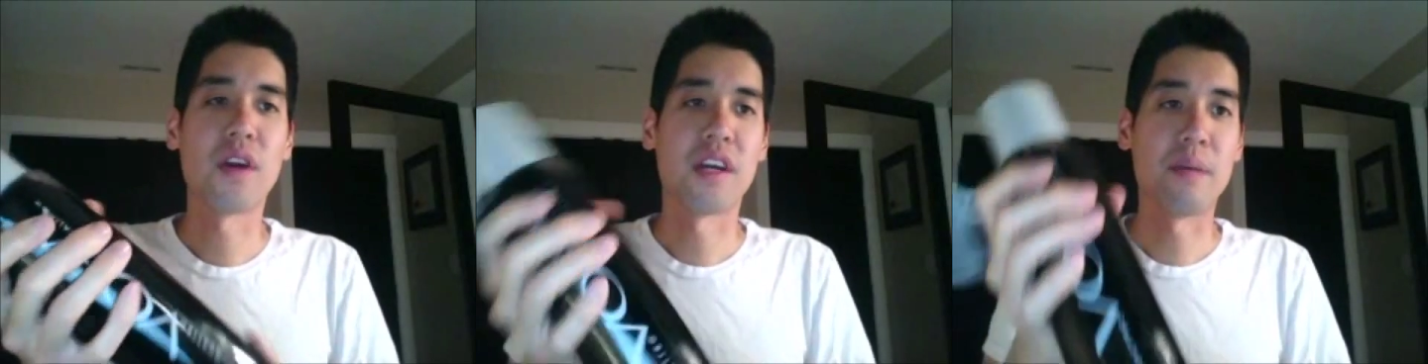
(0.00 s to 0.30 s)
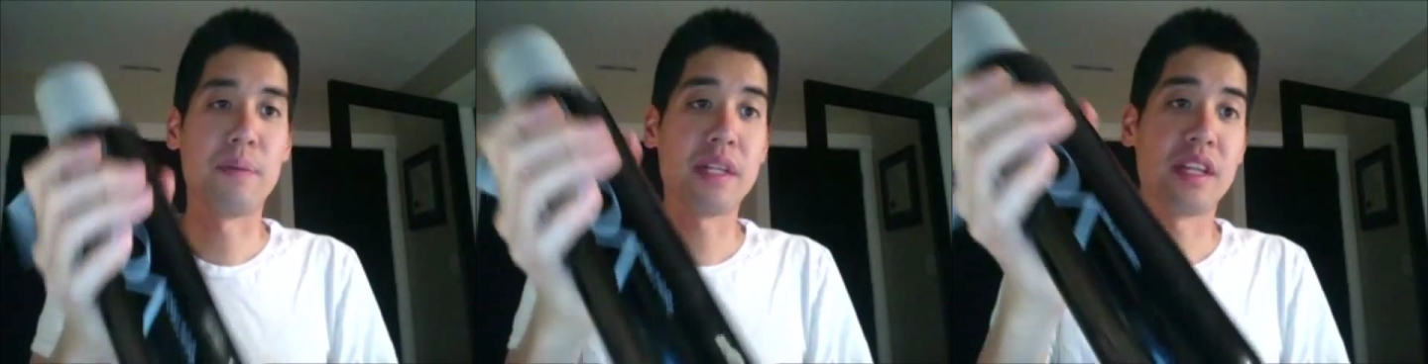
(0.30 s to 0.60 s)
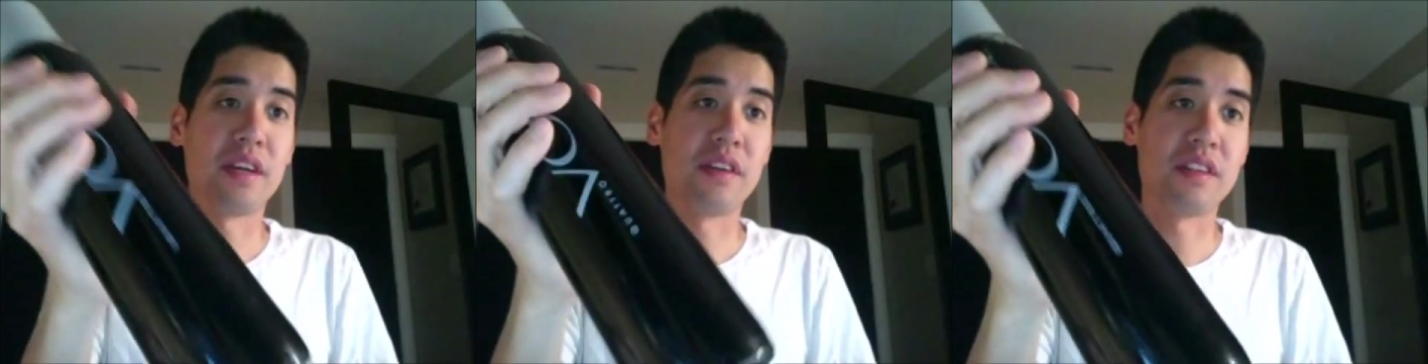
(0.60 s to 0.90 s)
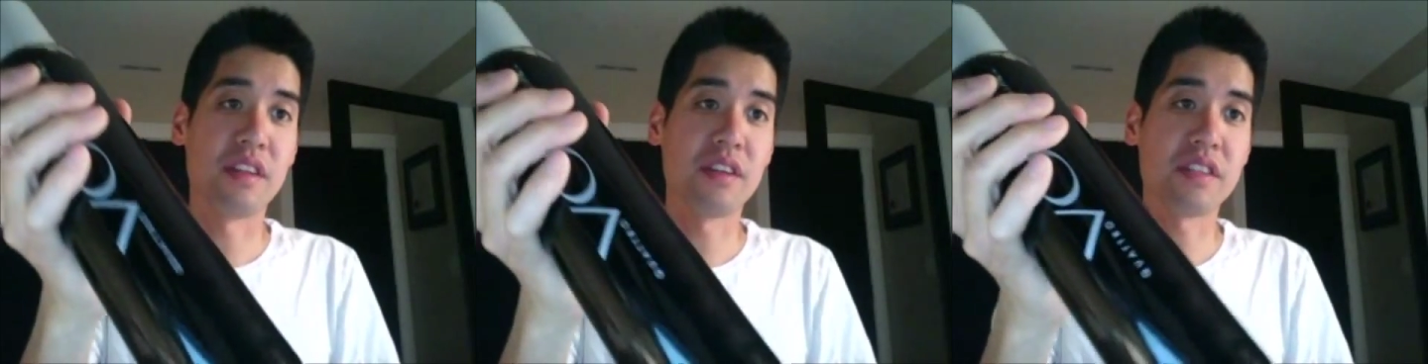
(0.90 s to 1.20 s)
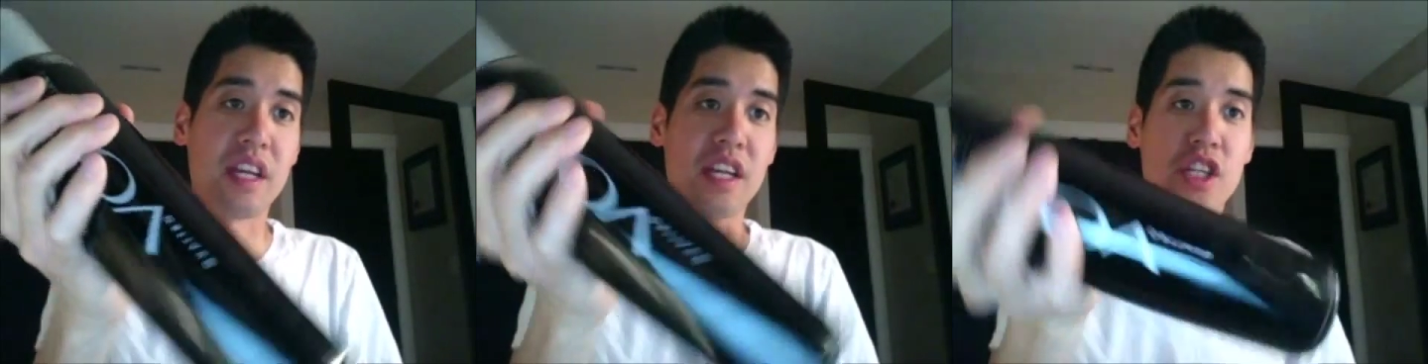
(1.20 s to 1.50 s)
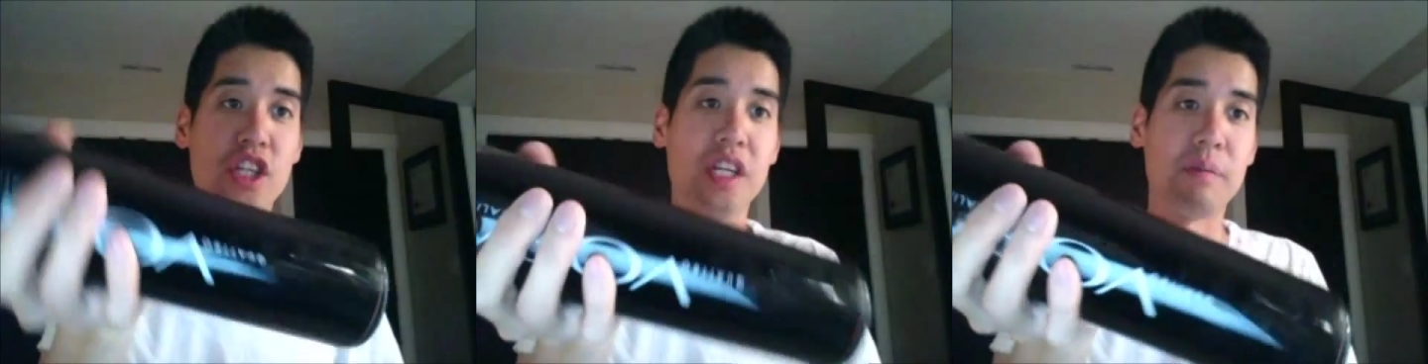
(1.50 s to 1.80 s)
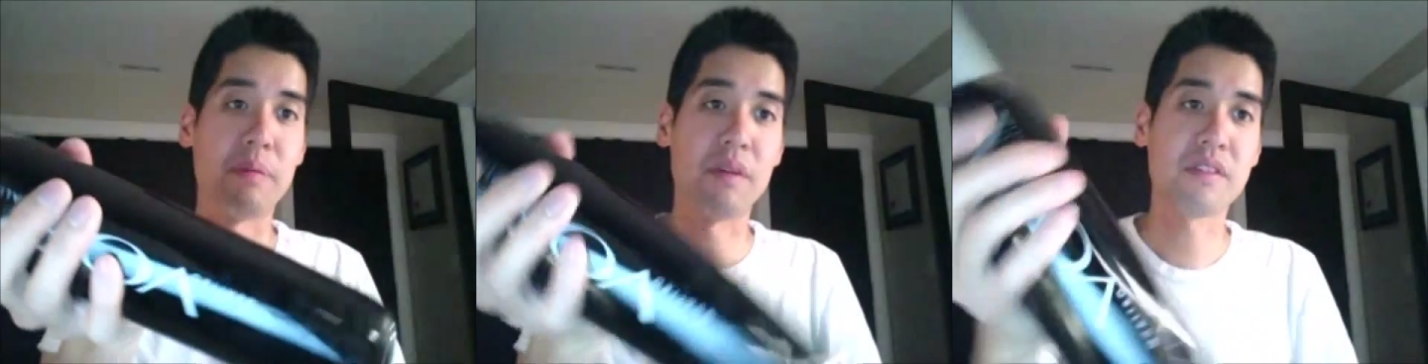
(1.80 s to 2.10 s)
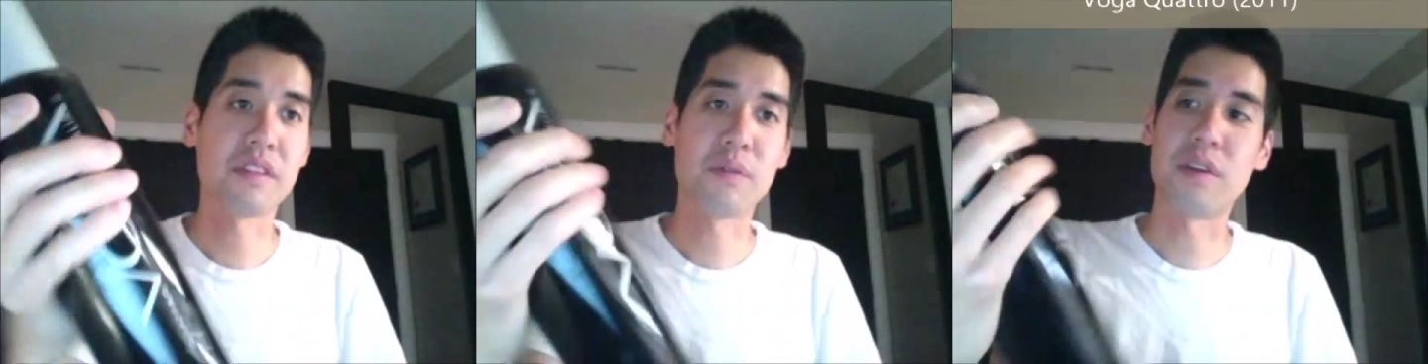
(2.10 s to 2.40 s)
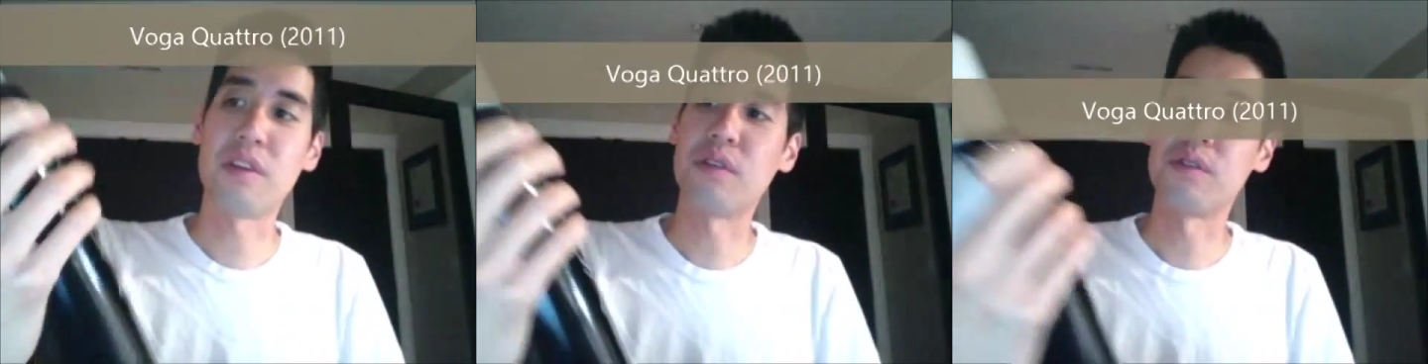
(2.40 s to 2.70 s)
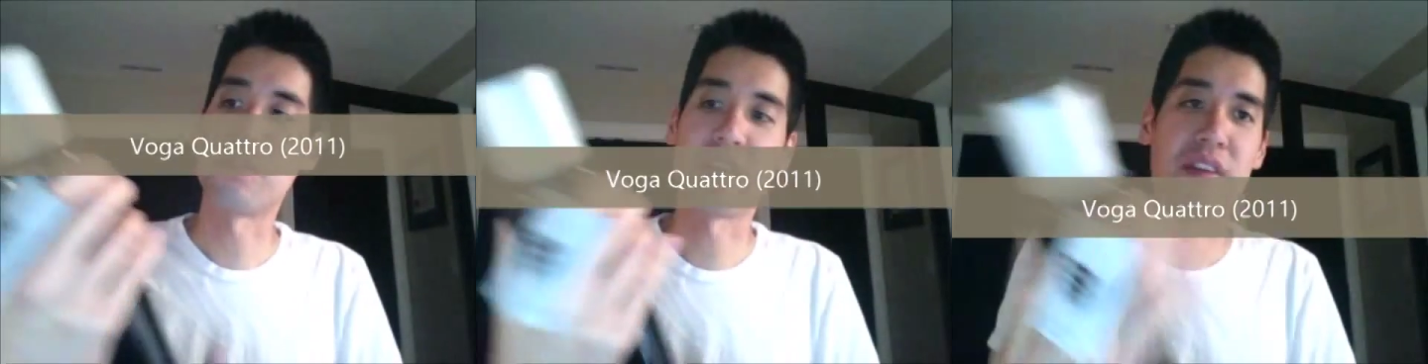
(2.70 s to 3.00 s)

And I picked it out because it looks kind of cheap. It looks like one of those